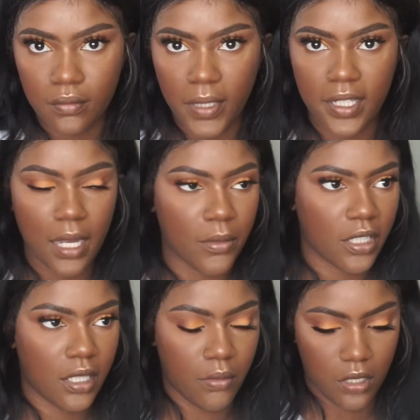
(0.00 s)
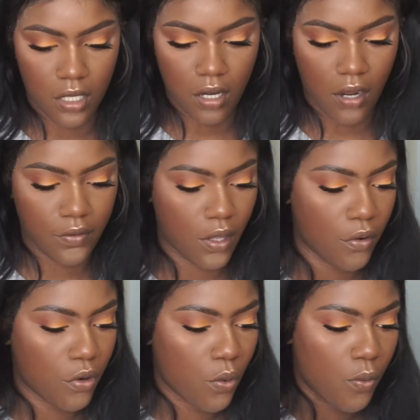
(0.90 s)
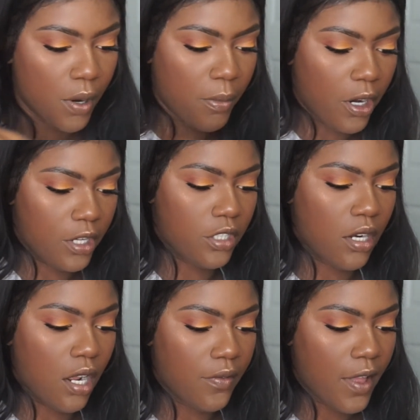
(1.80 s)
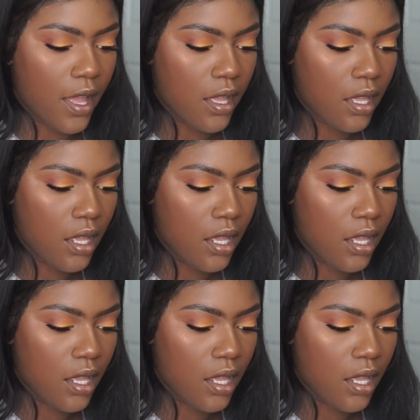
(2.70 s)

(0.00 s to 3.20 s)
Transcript: My camera keeps shutting off, so I don't know what part it shut off at.